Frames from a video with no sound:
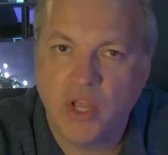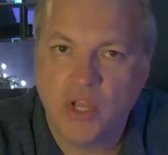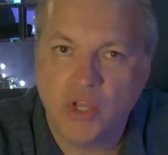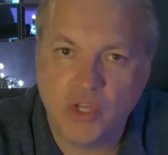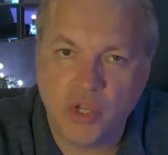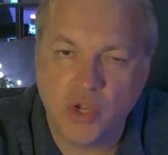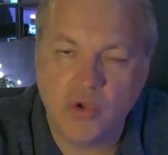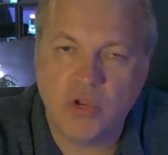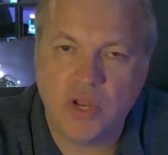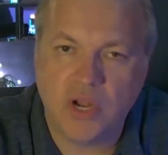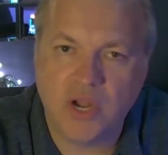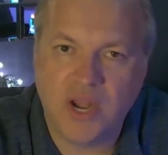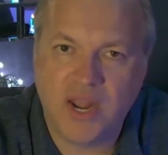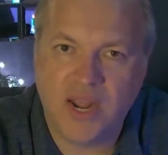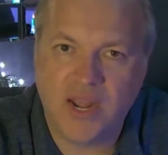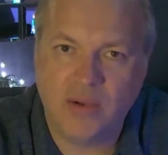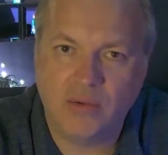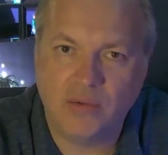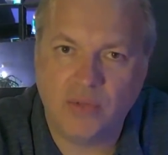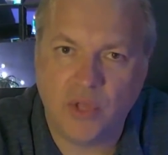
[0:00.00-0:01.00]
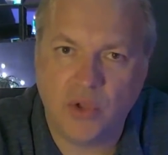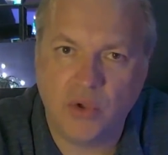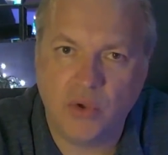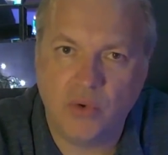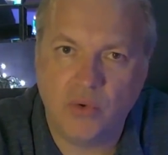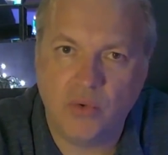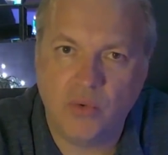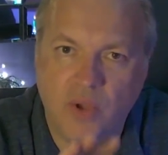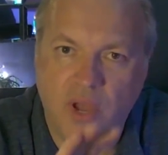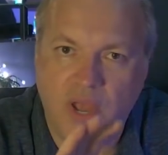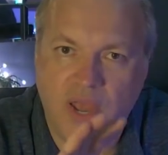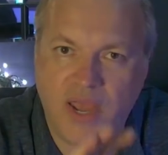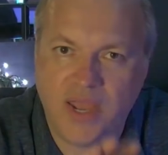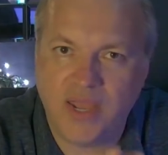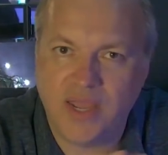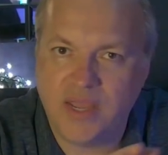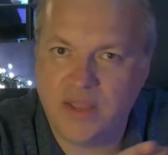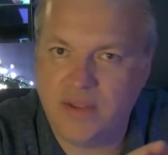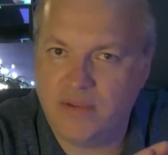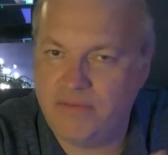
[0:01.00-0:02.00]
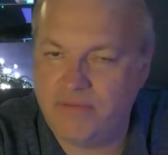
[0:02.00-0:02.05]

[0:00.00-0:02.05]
you can now do a